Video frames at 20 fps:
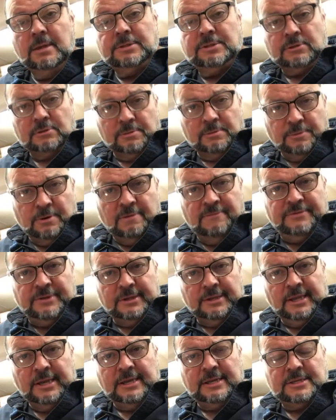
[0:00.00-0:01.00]
to remove the
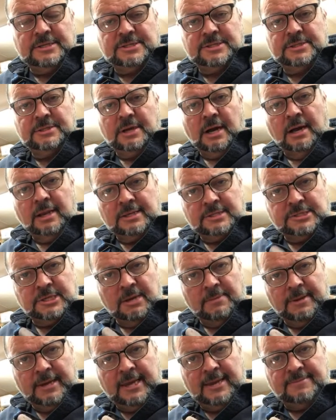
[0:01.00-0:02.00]
links, all except
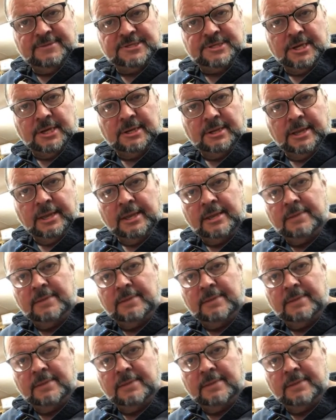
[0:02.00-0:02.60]
my Amazon link.